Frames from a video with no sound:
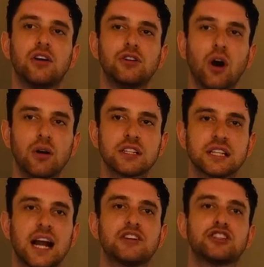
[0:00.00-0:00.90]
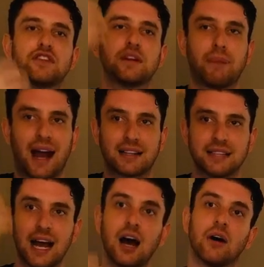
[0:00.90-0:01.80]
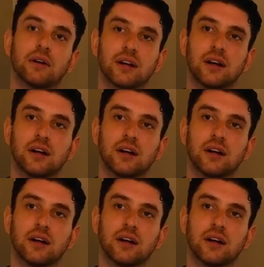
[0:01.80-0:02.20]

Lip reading: notice it and shift it back down.